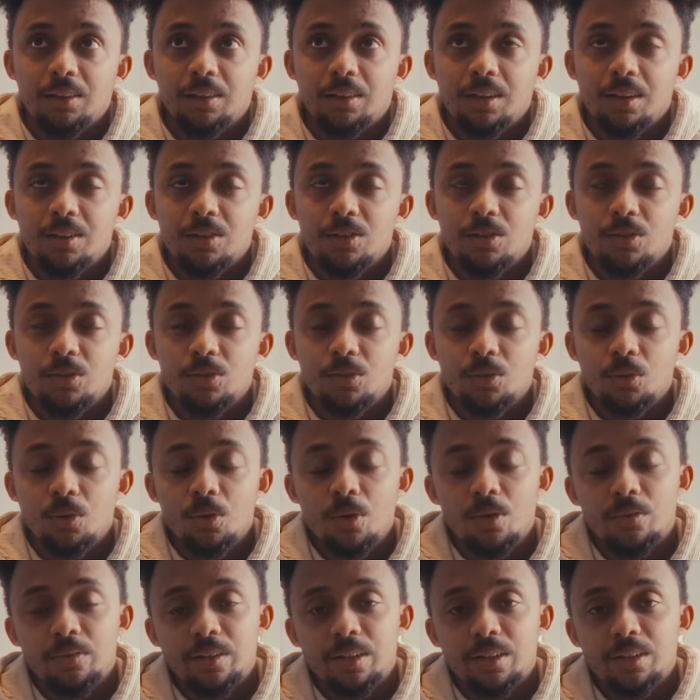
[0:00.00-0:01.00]
they
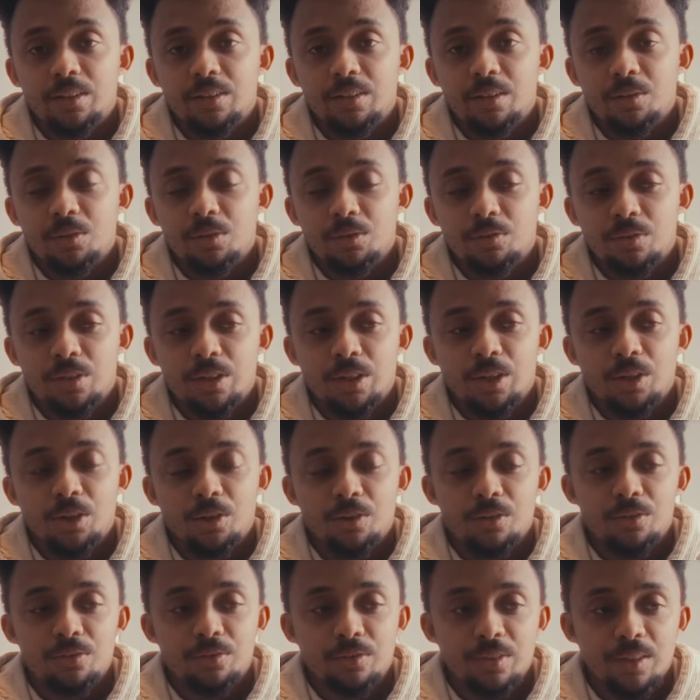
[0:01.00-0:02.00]
sort of had, there's a
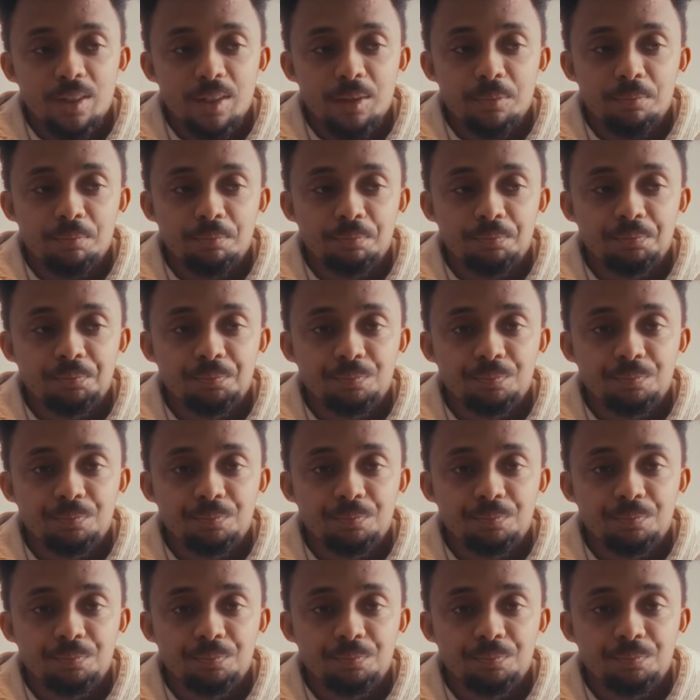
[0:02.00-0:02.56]
recurring theme.